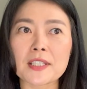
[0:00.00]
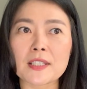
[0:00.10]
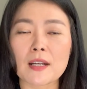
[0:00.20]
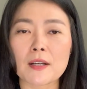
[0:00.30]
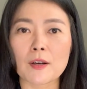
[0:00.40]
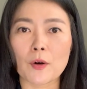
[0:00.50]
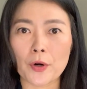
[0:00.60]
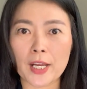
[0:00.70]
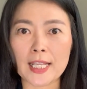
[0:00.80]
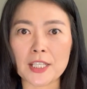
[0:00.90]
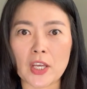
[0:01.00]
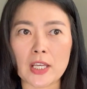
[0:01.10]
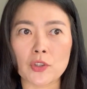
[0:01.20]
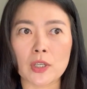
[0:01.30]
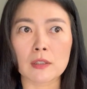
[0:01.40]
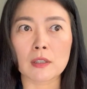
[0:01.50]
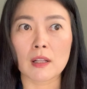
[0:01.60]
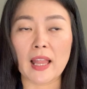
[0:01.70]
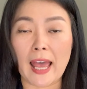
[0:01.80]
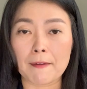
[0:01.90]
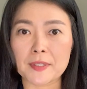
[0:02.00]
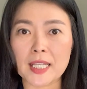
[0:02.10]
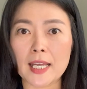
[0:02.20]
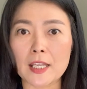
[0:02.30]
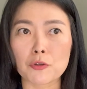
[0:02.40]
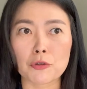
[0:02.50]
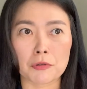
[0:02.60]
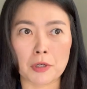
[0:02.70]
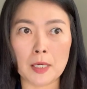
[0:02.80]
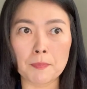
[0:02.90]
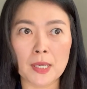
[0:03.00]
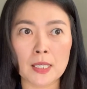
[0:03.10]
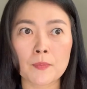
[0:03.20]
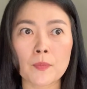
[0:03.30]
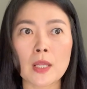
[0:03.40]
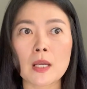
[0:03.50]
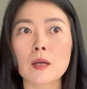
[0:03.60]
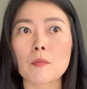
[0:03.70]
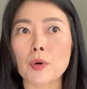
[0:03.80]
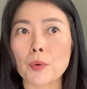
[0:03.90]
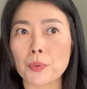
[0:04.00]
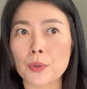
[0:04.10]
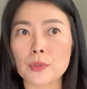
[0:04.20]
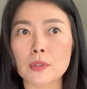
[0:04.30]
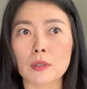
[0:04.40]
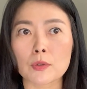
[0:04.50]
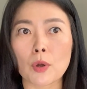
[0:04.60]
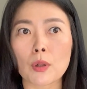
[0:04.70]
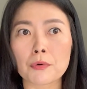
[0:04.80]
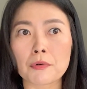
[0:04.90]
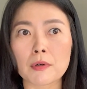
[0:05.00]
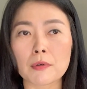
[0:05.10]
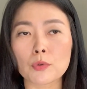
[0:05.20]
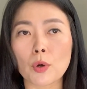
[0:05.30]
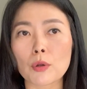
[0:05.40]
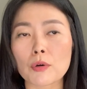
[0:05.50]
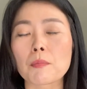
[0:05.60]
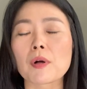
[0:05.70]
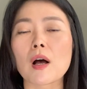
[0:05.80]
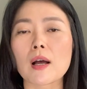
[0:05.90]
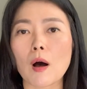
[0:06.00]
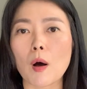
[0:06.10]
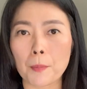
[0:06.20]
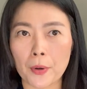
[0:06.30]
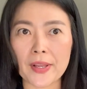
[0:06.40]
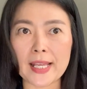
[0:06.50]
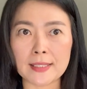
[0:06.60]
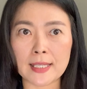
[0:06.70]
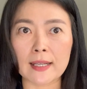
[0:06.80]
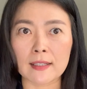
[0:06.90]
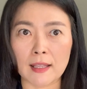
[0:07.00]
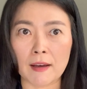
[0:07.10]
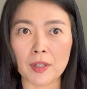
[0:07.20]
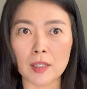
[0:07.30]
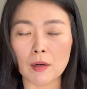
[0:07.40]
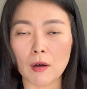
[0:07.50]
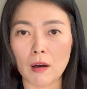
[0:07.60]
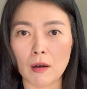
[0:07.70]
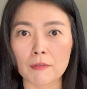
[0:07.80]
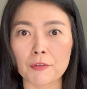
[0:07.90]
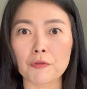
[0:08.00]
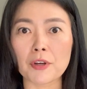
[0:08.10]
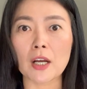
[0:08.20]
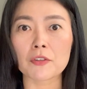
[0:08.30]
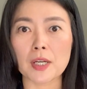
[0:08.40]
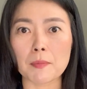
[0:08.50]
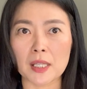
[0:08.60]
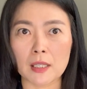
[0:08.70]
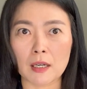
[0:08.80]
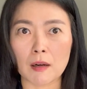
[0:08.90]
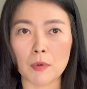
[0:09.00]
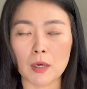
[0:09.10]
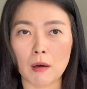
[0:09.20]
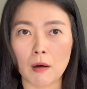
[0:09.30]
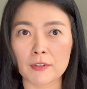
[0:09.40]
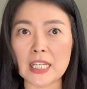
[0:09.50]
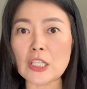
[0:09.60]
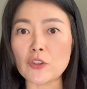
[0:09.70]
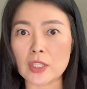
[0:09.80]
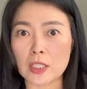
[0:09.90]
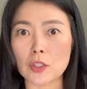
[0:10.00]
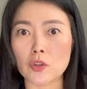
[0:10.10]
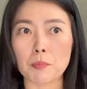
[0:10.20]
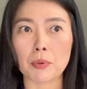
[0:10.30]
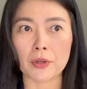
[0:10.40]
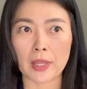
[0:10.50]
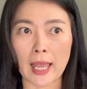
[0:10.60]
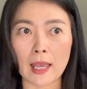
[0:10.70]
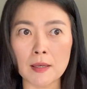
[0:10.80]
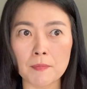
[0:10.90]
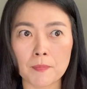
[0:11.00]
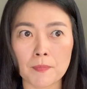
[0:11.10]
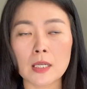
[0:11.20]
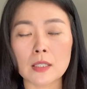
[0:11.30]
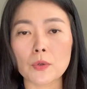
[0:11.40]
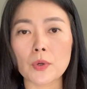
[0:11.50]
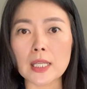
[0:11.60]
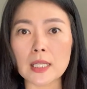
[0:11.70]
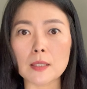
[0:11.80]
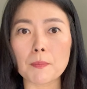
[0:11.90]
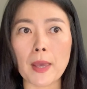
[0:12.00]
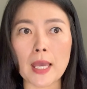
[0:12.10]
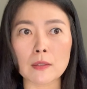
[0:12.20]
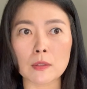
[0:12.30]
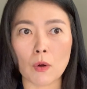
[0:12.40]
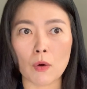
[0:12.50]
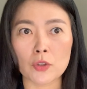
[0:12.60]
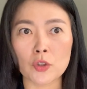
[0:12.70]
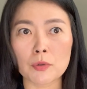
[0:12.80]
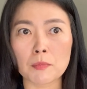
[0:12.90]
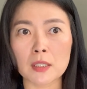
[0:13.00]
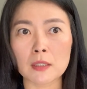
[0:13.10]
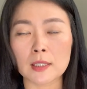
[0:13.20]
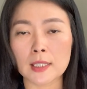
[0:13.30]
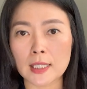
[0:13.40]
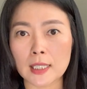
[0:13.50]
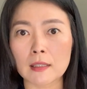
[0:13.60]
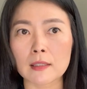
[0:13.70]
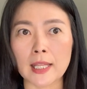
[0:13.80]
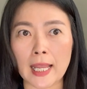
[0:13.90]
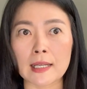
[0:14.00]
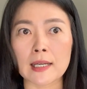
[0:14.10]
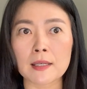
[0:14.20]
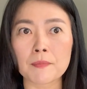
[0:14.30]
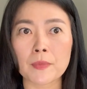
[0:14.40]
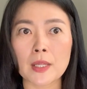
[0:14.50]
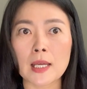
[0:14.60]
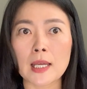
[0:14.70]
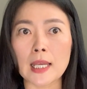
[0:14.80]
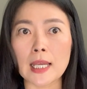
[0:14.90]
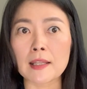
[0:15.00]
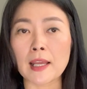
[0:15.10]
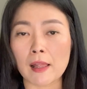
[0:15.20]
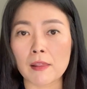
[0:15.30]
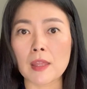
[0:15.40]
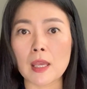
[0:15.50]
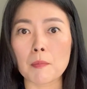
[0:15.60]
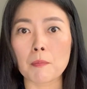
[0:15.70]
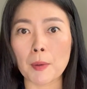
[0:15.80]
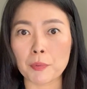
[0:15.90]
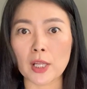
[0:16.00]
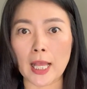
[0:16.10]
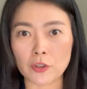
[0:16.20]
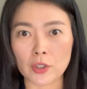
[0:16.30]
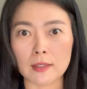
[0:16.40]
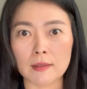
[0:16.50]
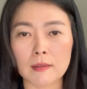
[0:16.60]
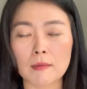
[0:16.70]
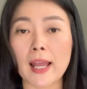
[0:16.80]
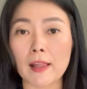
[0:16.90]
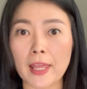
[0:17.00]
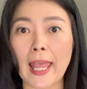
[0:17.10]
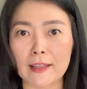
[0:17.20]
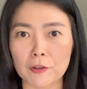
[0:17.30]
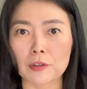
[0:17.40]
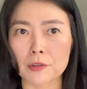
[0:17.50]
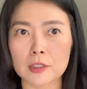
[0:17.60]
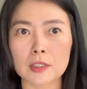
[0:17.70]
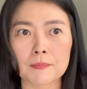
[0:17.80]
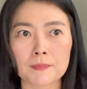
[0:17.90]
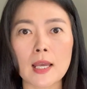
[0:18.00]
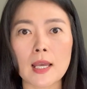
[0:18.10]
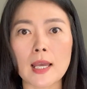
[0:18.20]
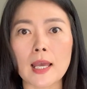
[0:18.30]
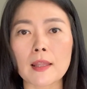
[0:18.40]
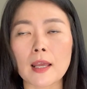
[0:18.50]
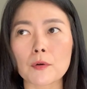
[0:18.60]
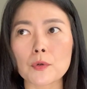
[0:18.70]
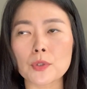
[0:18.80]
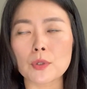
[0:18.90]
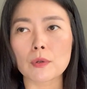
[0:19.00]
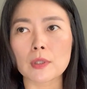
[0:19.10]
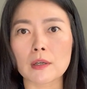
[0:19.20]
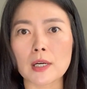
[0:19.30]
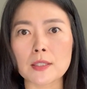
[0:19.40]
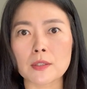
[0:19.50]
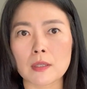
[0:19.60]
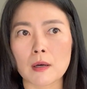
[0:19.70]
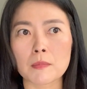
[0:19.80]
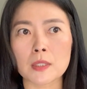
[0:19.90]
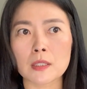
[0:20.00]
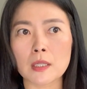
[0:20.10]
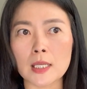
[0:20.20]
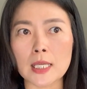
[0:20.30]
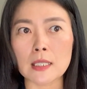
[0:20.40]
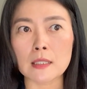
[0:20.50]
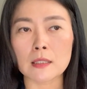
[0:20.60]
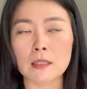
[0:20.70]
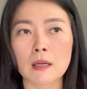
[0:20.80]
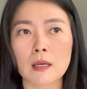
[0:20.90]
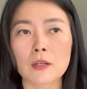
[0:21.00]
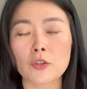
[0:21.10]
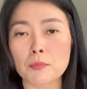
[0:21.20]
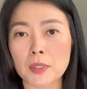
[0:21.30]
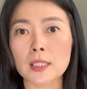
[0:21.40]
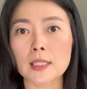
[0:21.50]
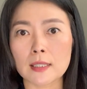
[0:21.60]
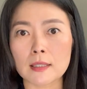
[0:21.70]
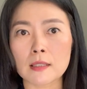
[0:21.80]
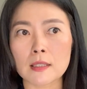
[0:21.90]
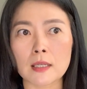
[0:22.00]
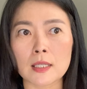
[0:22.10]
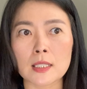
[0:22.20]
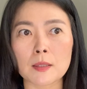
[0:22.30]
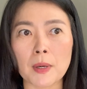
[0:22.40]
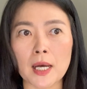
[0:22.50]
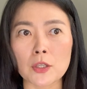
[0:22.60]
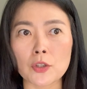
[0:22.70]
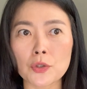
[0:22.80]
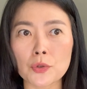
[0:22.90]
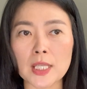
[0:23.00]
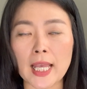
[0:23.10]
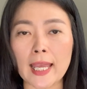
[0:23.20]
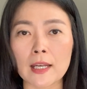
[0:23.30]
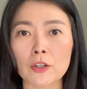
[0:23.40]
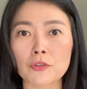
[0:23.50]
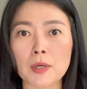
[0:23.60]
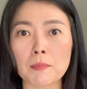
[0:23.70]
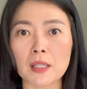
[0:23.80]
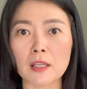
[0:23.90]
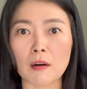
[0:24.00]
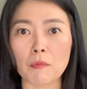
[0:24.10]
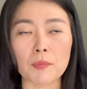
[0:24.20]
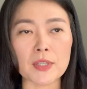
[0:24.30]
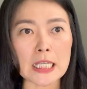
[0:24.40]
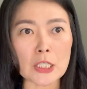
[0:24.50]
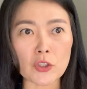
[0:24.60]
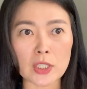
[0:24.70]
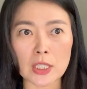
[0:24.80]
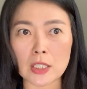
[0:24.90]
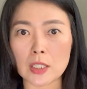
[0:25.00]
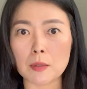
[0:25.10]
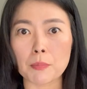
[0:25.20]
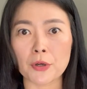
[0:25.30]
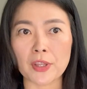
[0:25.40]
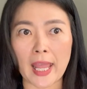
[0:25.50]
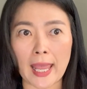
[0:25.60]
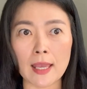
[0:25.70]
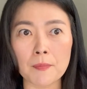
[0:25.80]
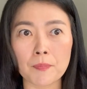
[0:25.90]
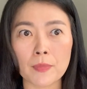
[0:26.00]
is an organization called EFSA in Europe propose a tolerable upper intake level of 300 milligrams of EGCG per day. So it based on human clinical data in healthy population, healthy adults. And then also there are some studies, human clinical studies by using 800 milligrams of EGCG per day.